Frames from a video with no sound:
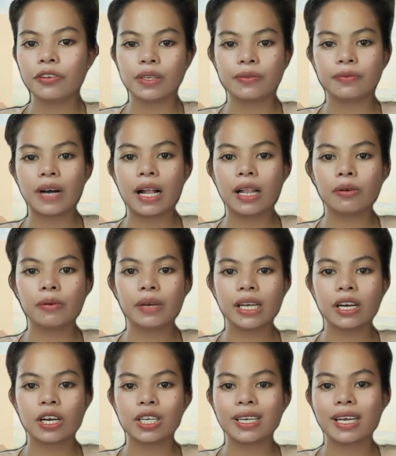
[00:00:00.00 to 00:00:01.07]
the
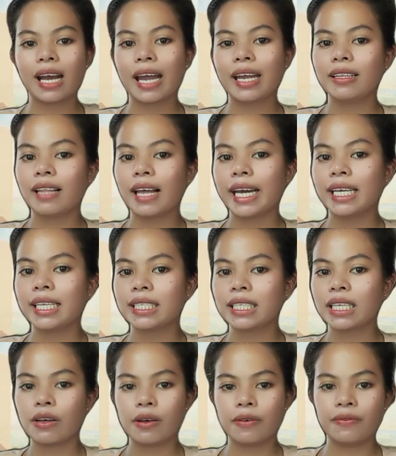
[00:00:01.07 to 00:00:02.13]
following are the guidelines